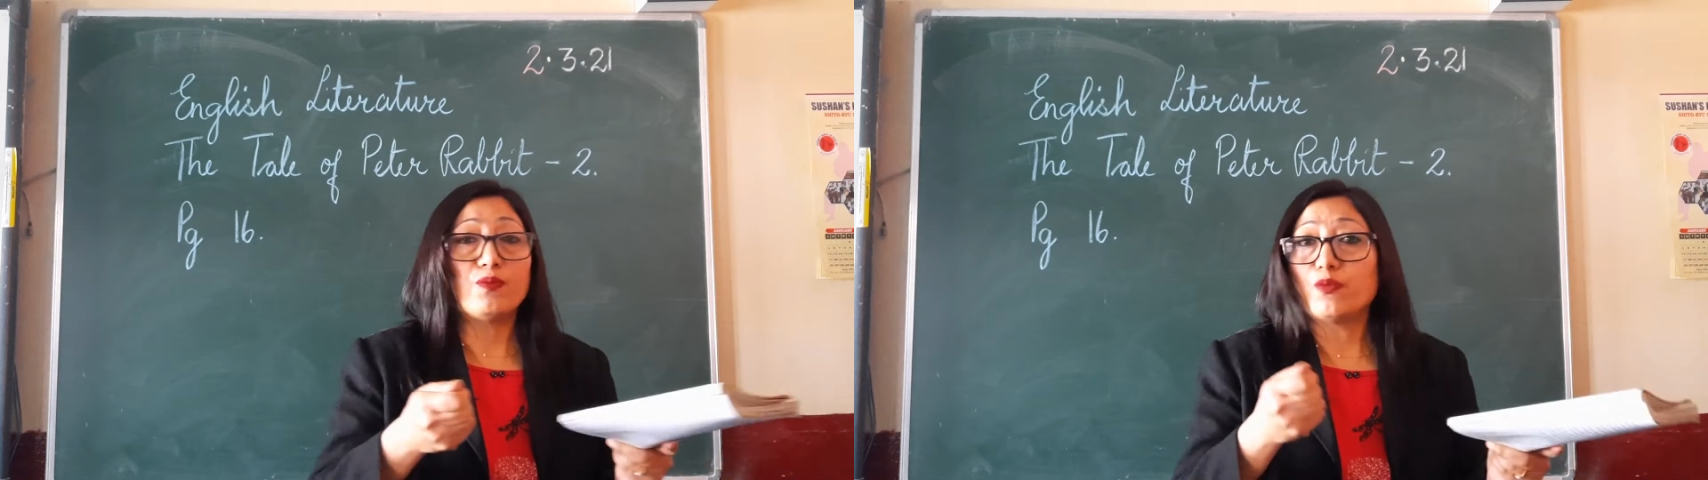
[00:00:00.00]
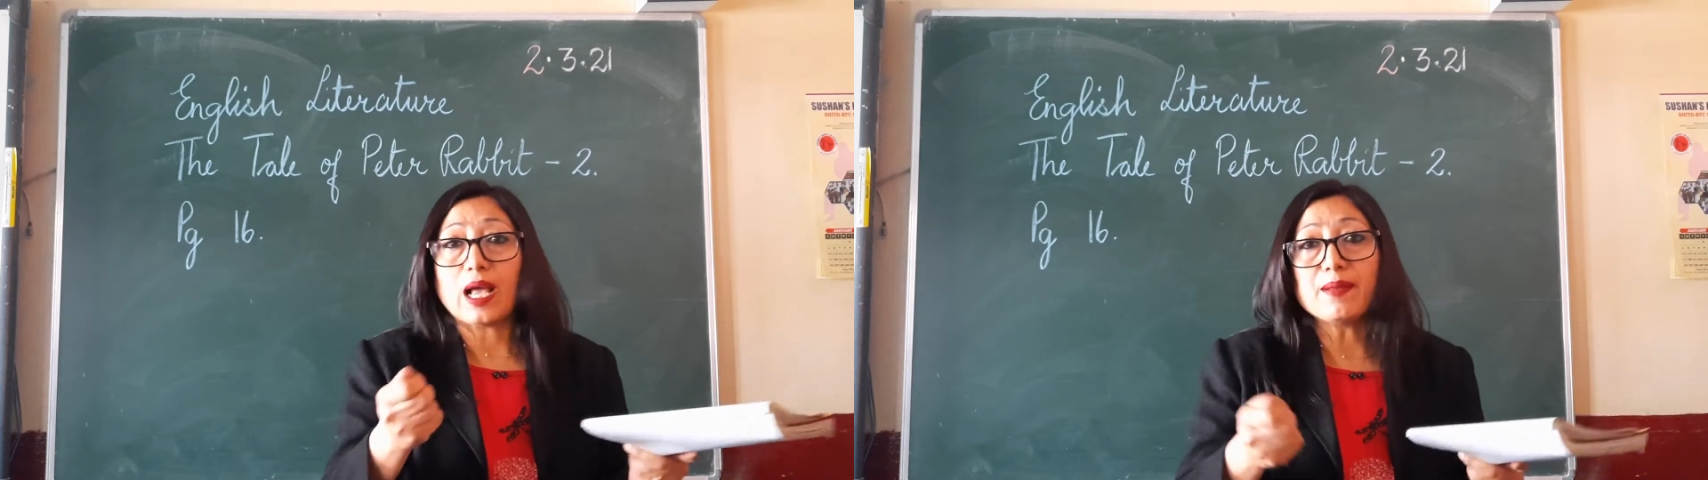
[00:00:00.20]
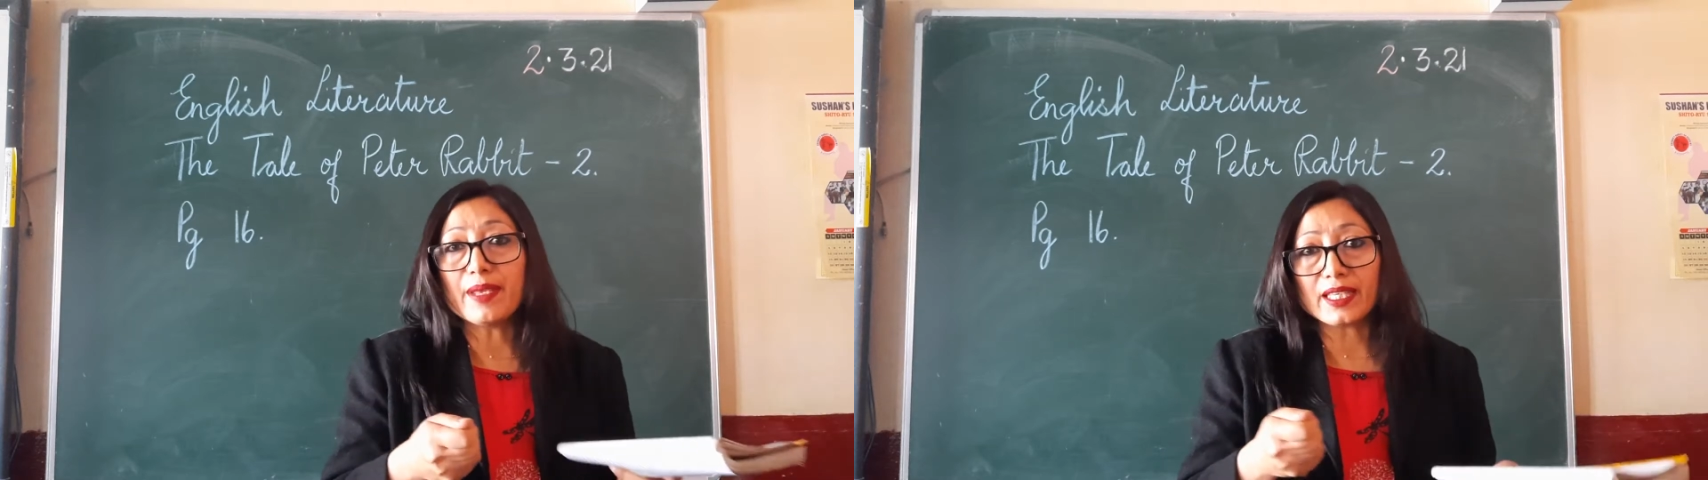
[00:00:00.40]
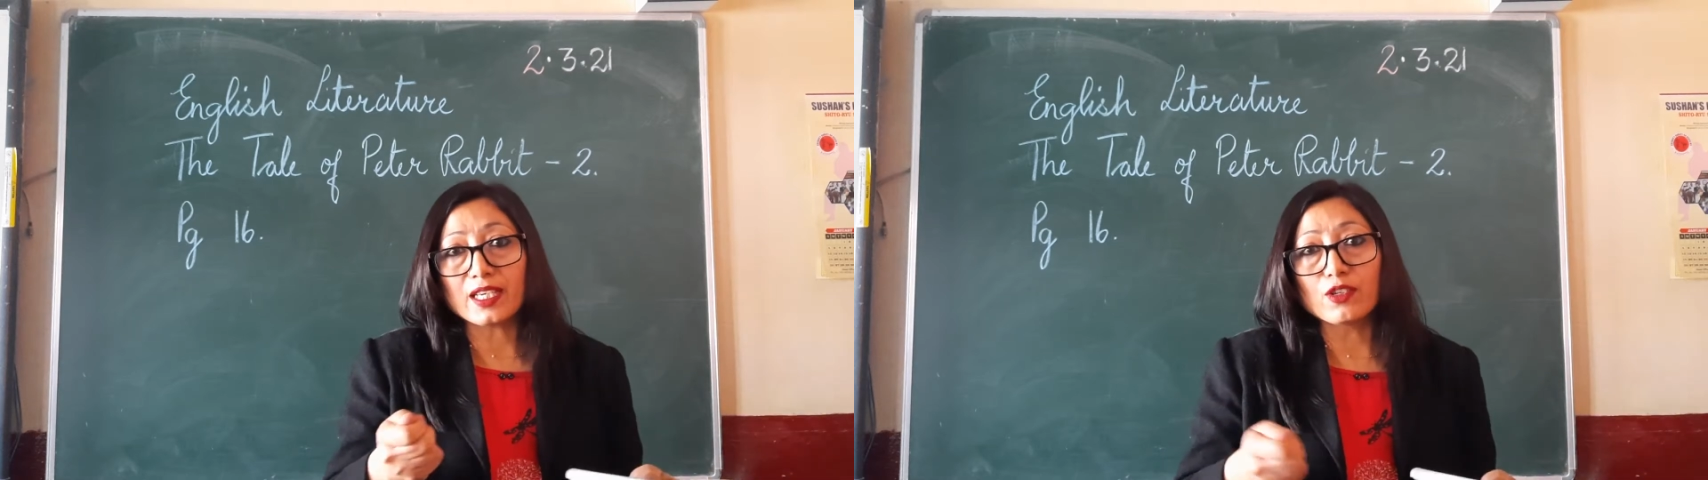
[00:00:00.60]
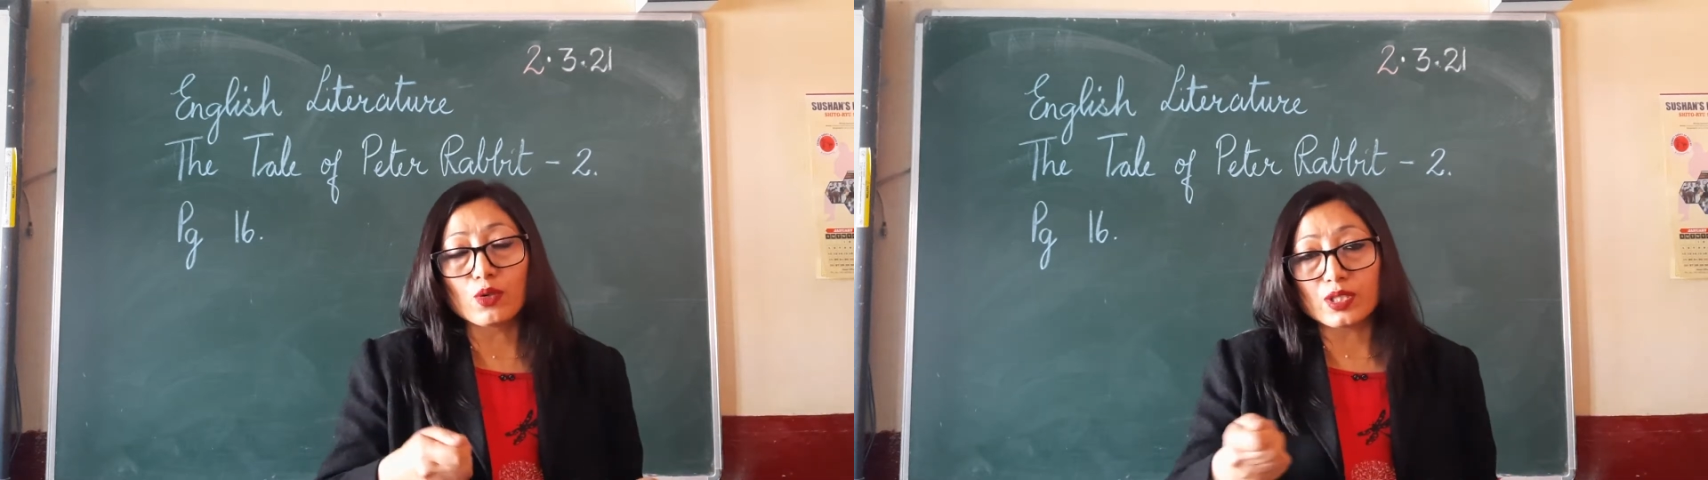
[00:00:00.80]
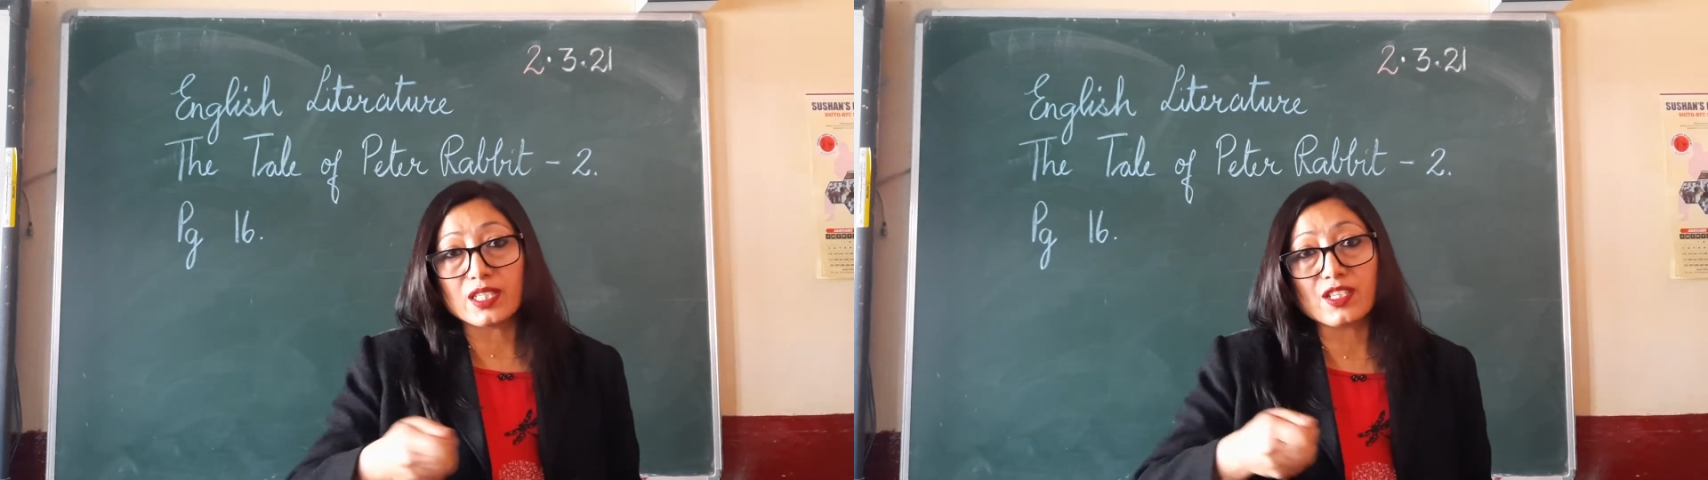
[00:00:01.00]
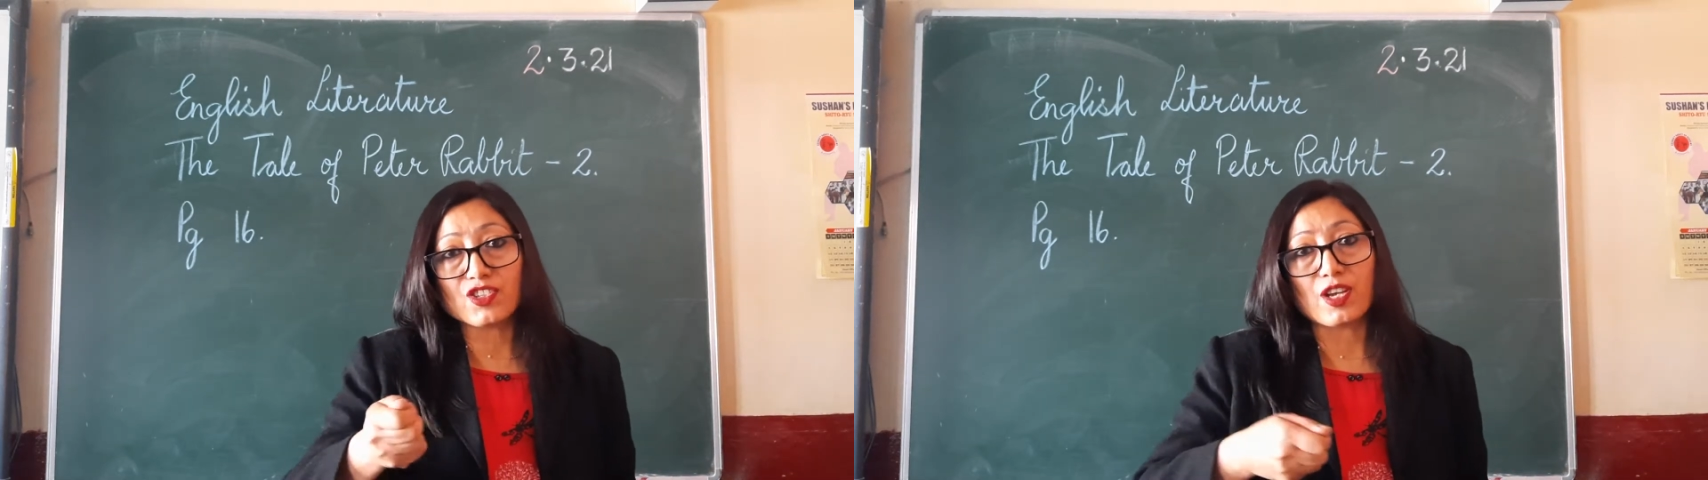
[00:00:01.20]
While making rotis,